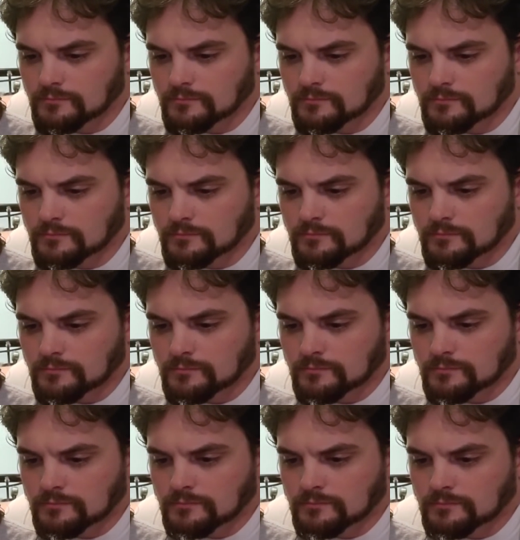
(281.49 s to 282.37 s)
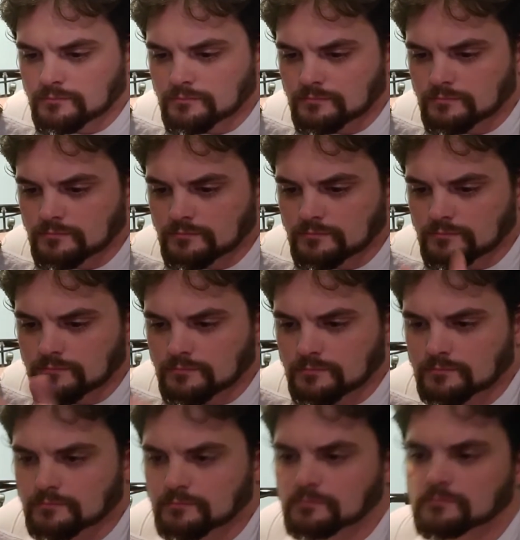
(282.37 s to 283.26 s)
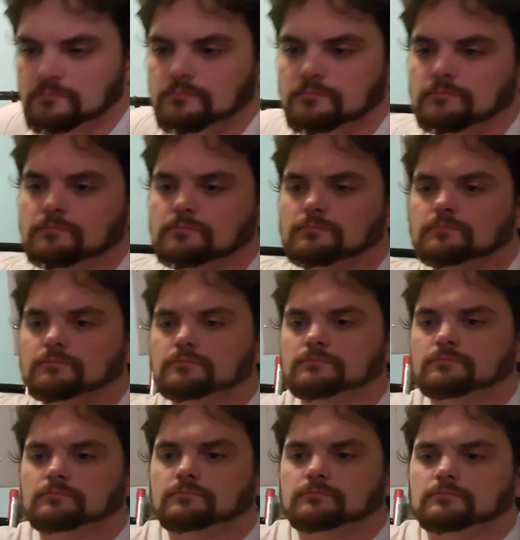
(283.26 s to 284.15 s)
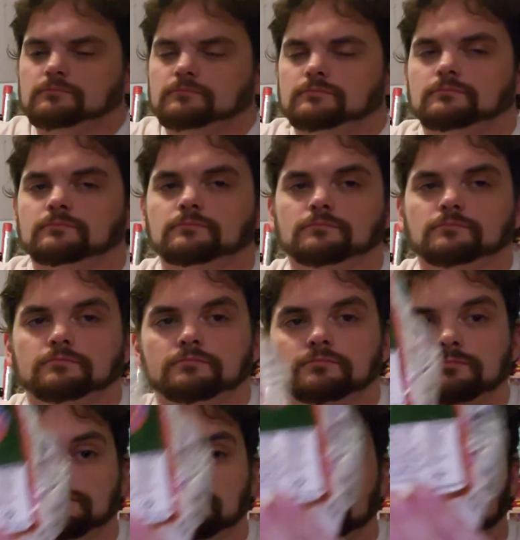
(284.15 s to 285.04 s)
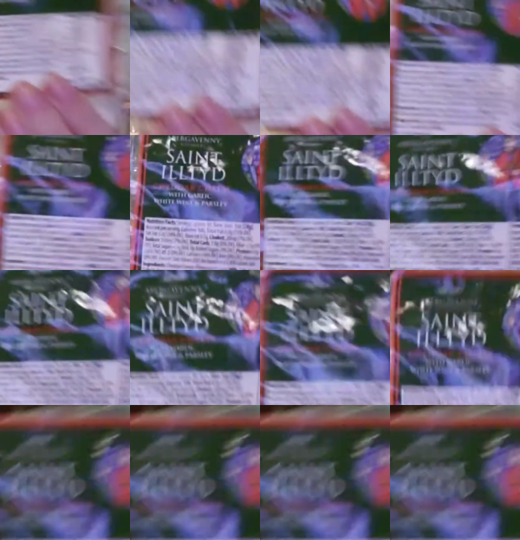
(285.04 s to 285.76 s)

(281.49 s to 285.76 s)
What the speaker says: (silent)